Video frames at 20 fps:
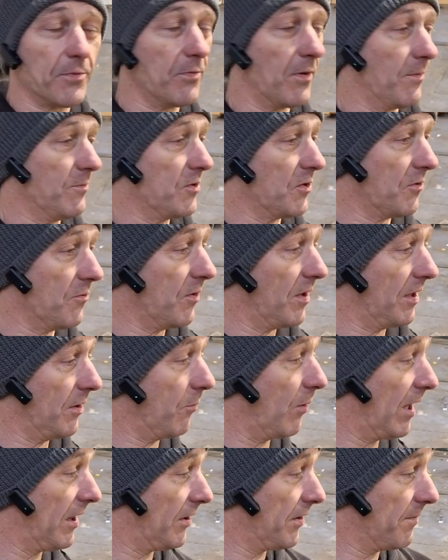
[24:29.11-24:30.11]
I'm doing really
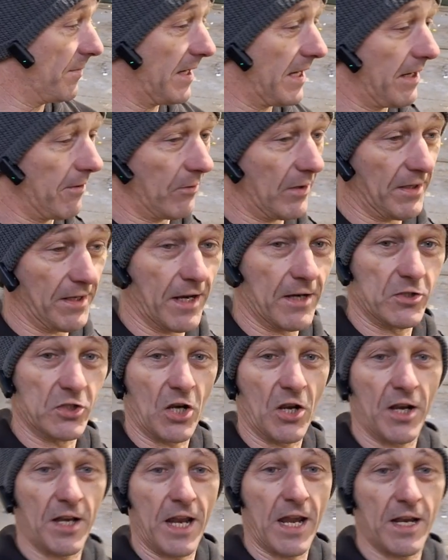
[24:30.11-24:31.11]
well at the minute, really
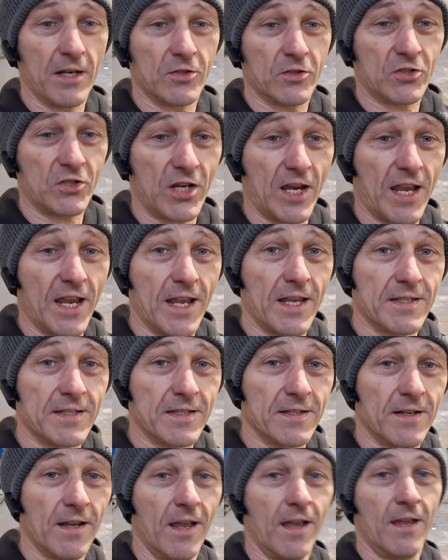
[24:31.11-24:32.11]
enjoying it. Cheers.
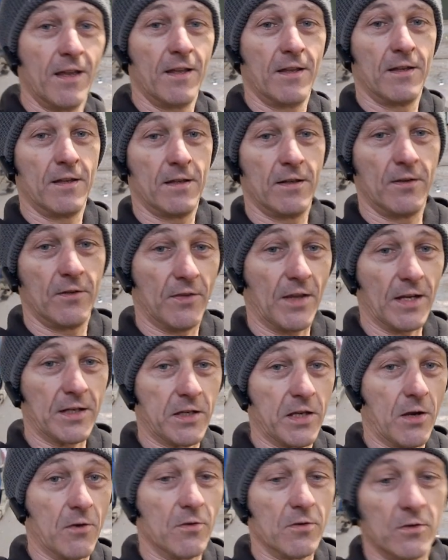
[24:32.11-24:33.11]
Thank
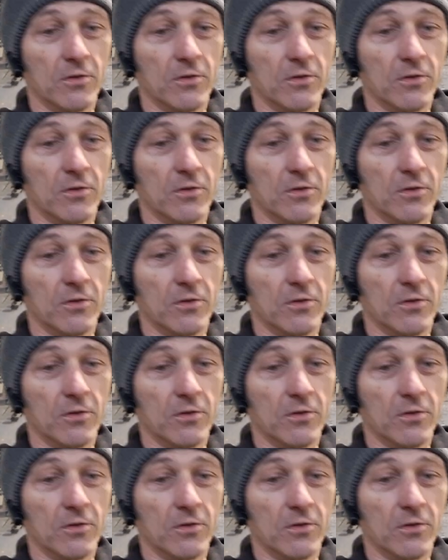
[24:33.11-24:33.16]
you.